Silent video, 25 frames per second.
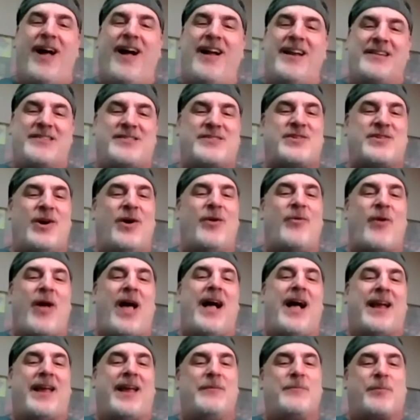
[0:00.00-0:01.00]
on? It's Joe
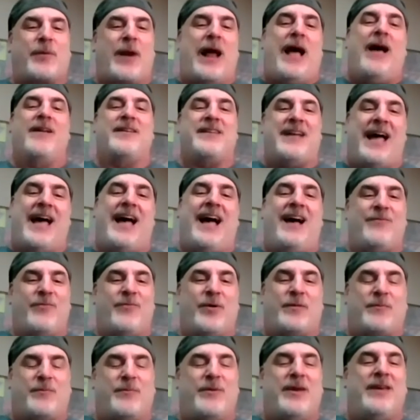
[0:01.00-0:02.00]
Rock, and proud to have
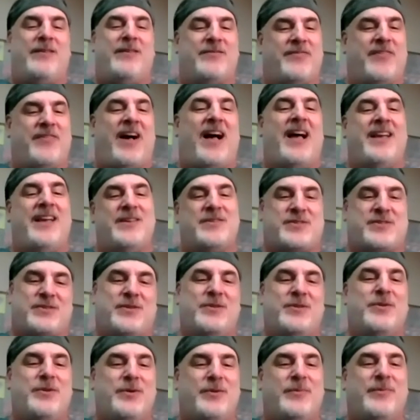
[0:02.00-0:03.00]
with me via
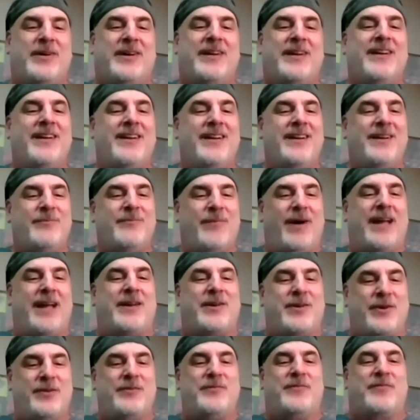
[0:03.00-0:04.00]
Zoom my
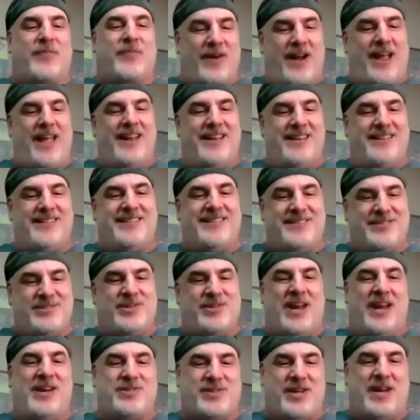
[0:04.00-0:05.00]
good friend
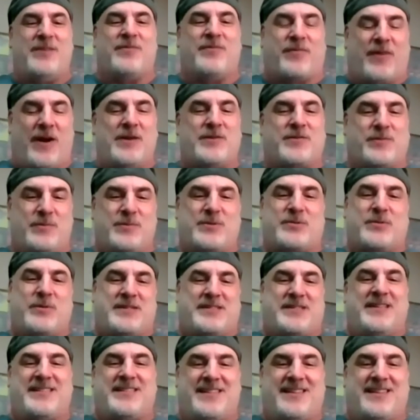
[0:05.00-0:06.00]
JJ French from
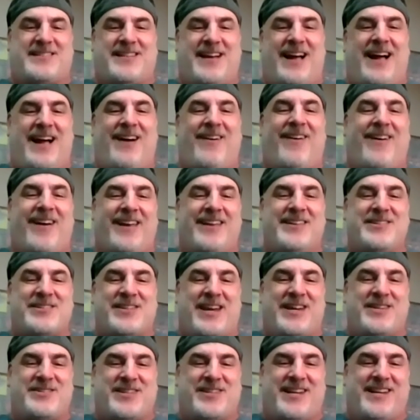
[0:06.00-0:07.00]
Twisted Sister. How are you,
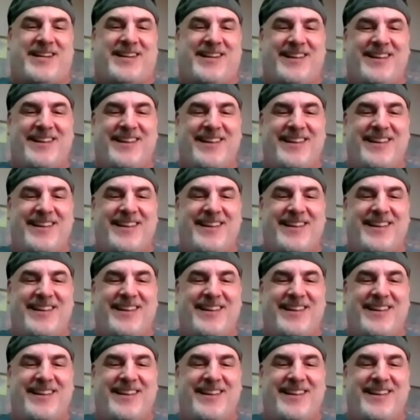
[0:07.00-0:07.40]
JJ?